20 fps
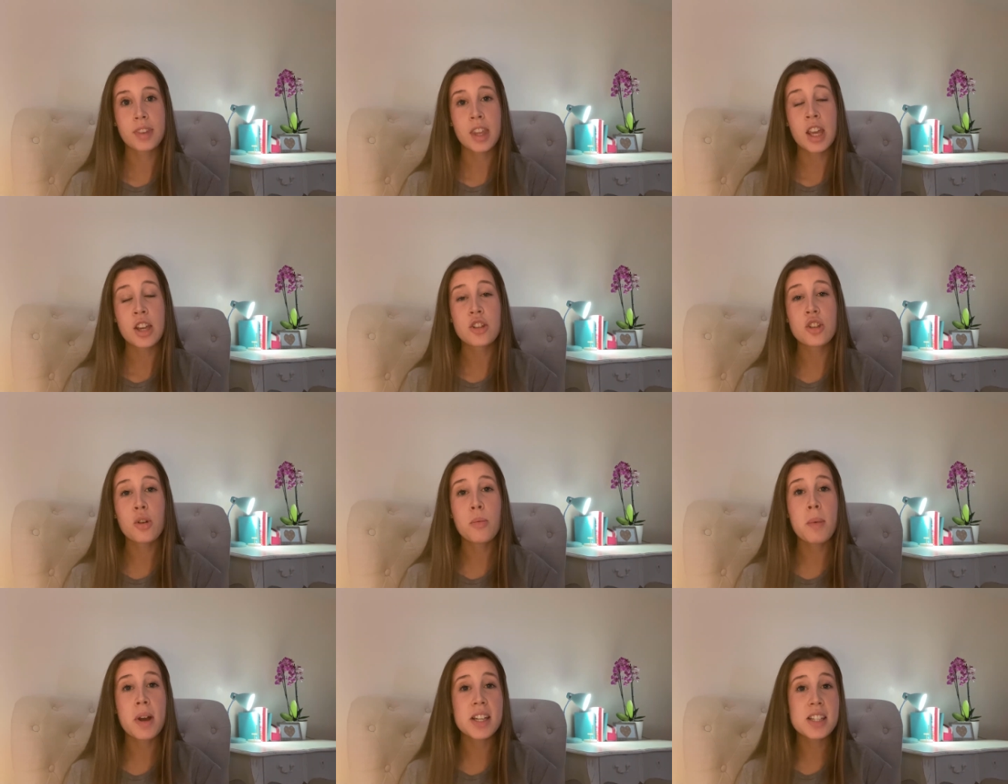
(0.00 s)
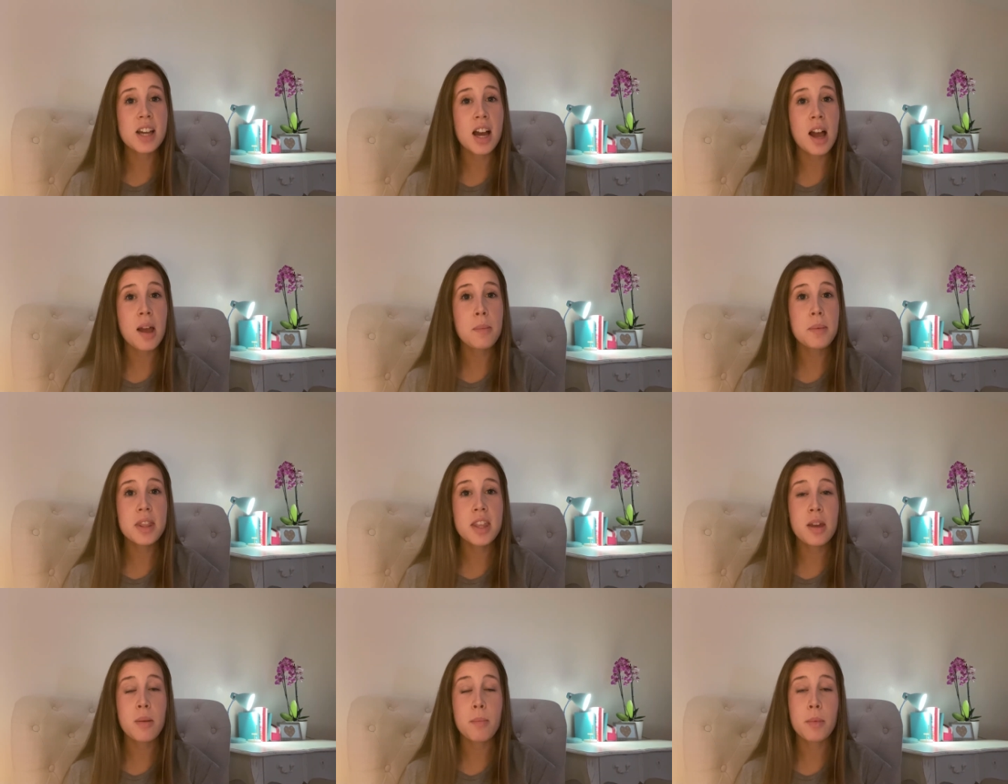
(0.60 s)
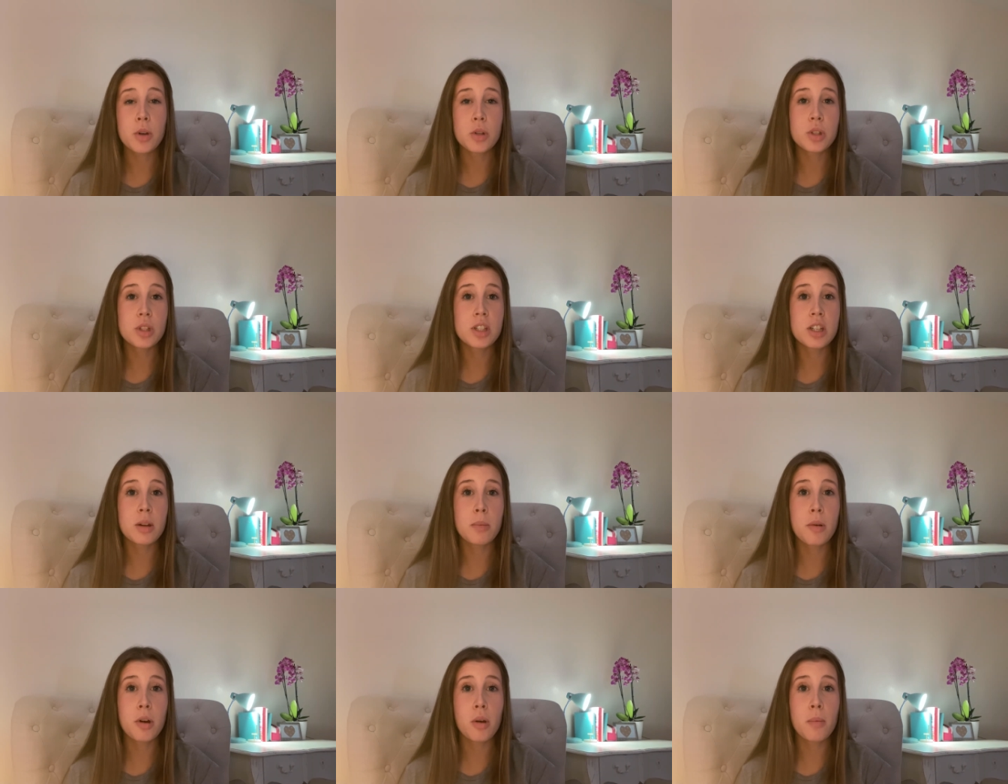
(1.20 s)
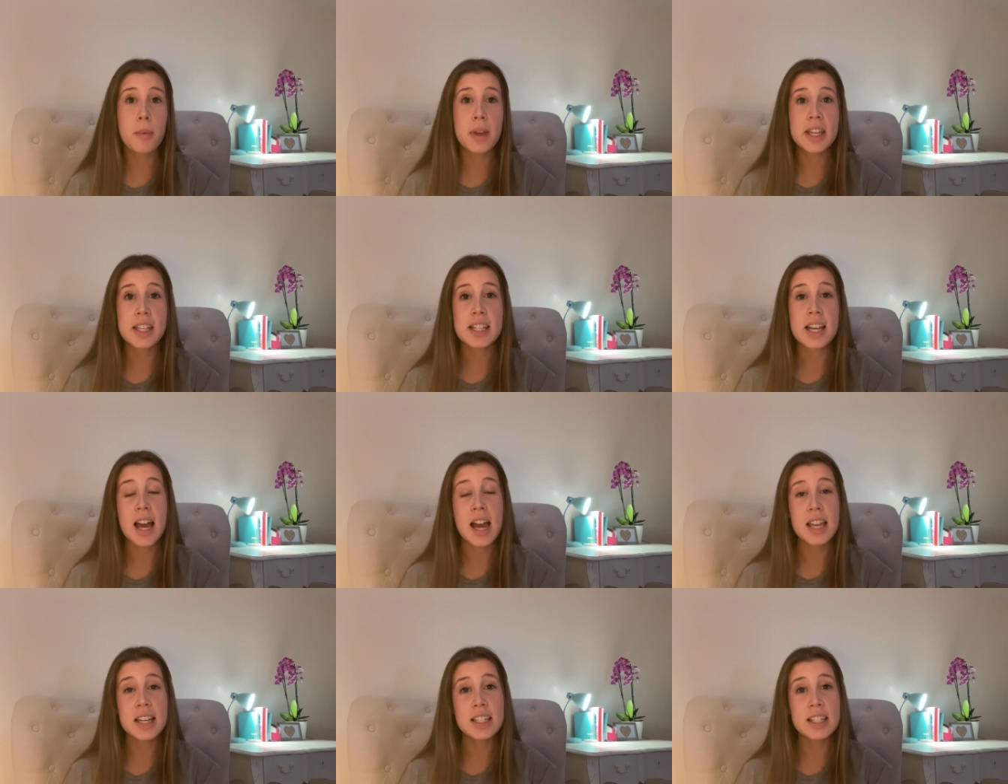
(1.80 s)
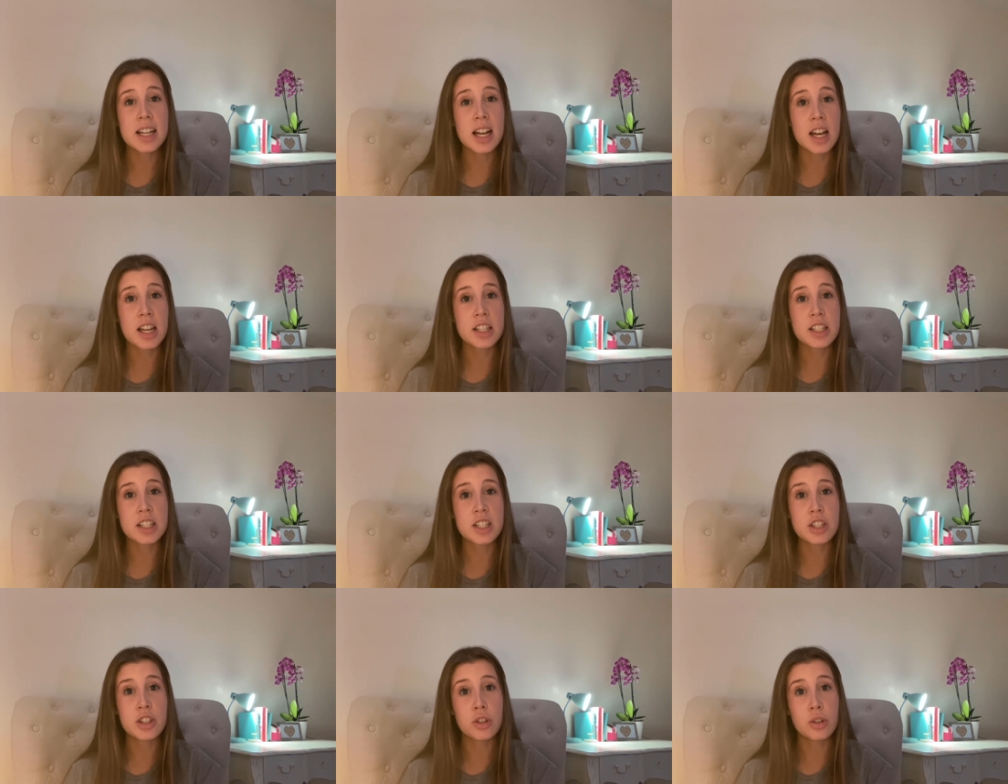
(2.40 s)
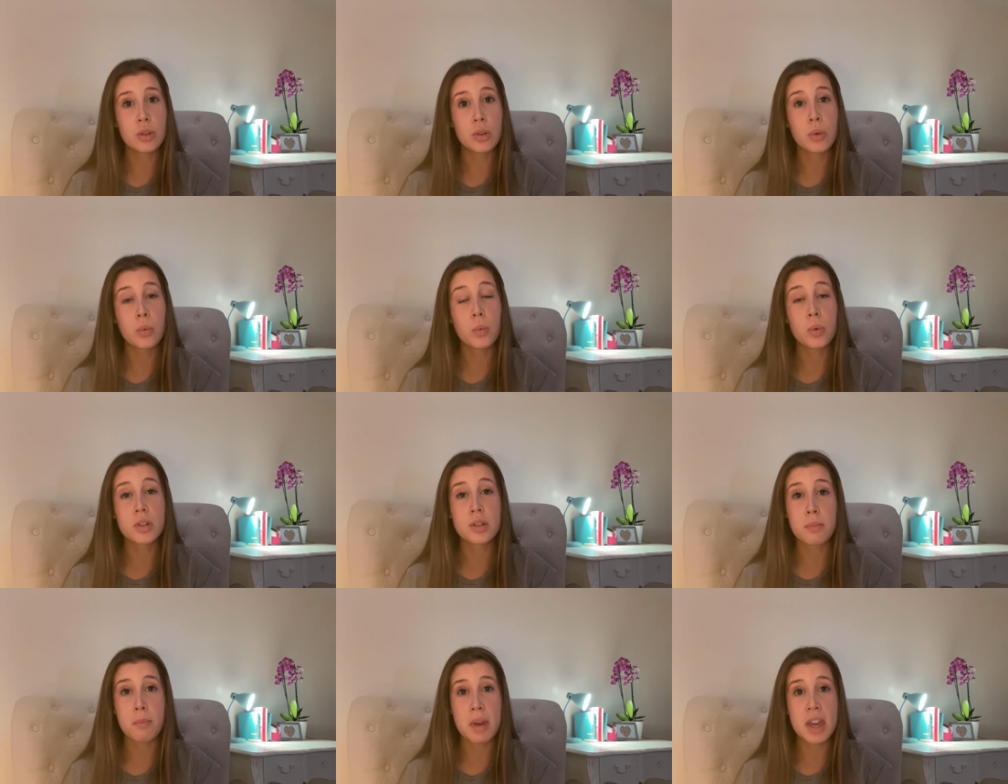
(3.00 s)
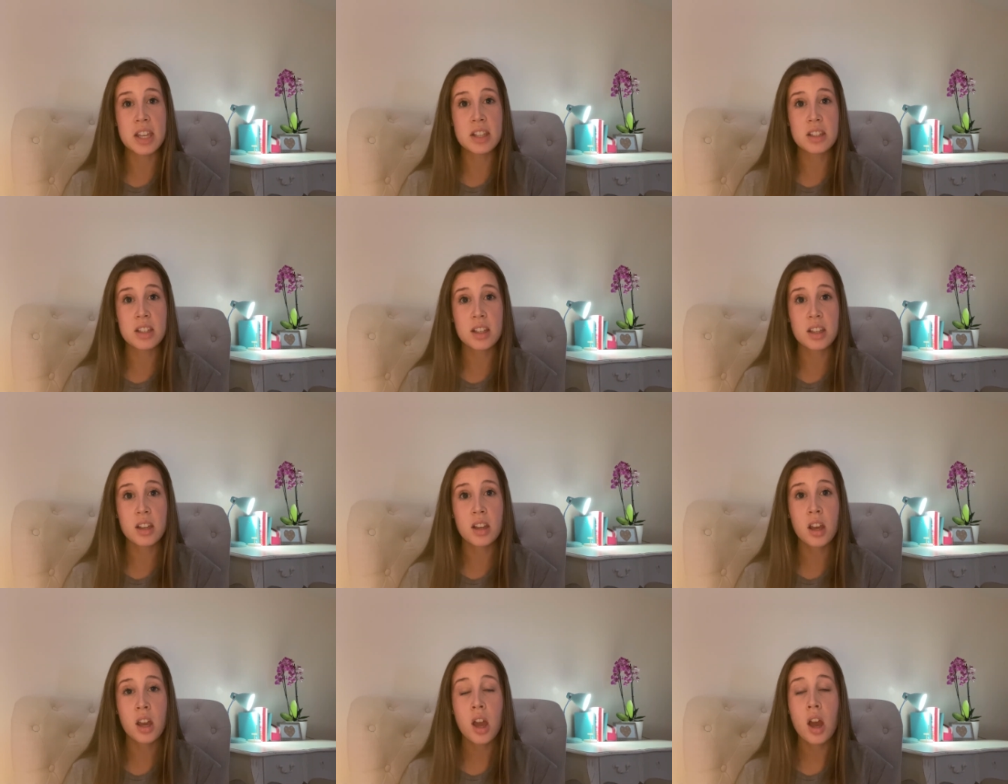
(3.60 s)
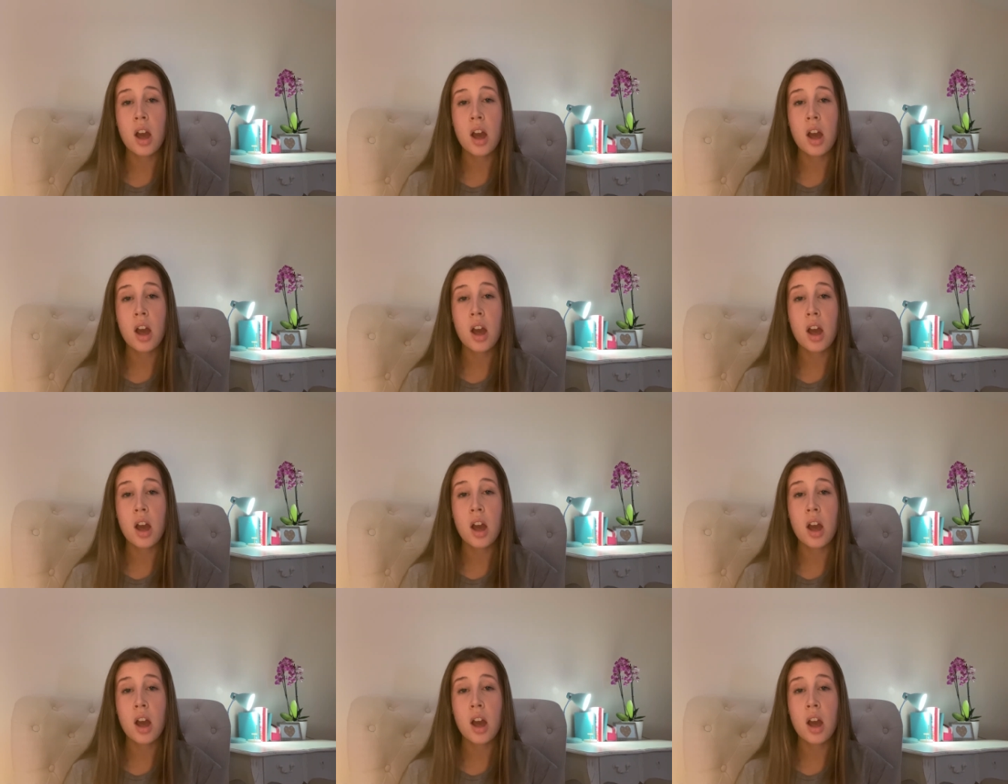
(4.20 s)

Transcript: So my time in the emergency department and in ICU was amazing.